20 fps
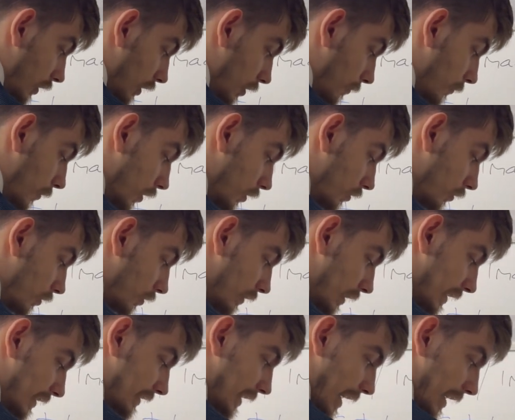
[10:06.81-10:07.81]
number, in
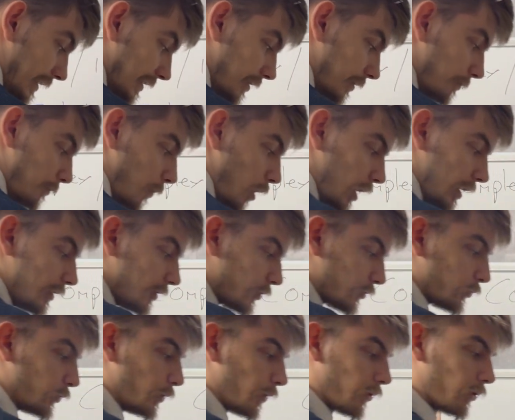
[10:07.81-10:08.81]
this case minus
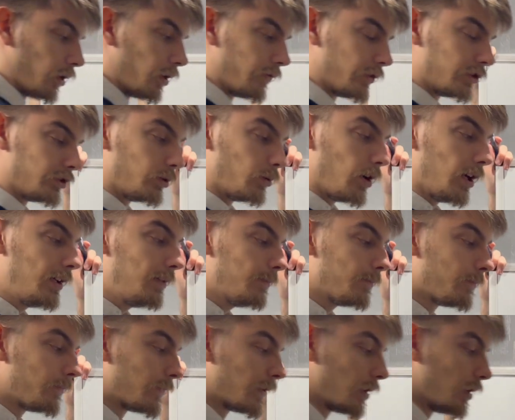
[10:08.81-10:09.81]
root 3 over 2i,
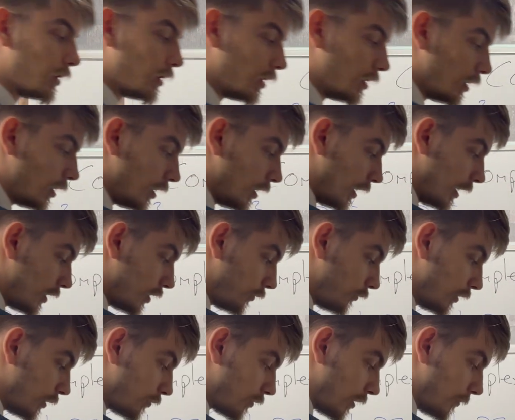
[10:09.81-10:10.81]
and a
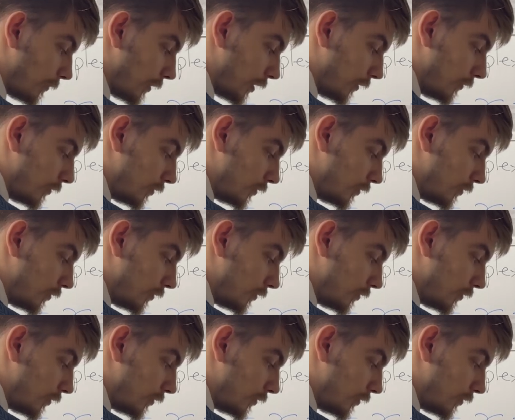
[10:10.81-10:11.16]
real number,